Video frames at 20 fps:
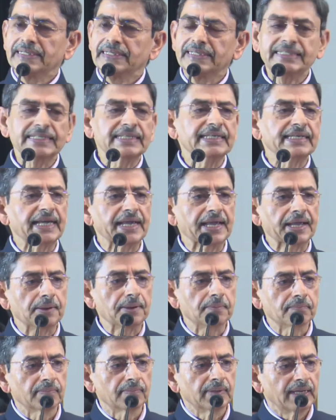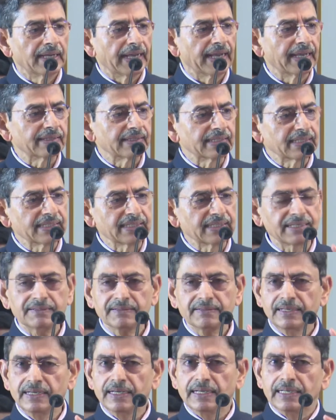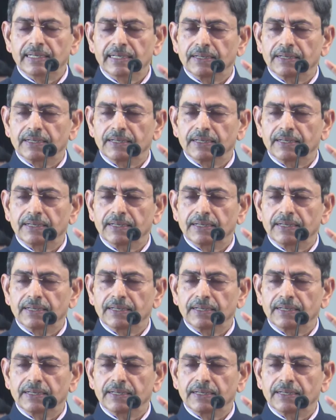He came and he,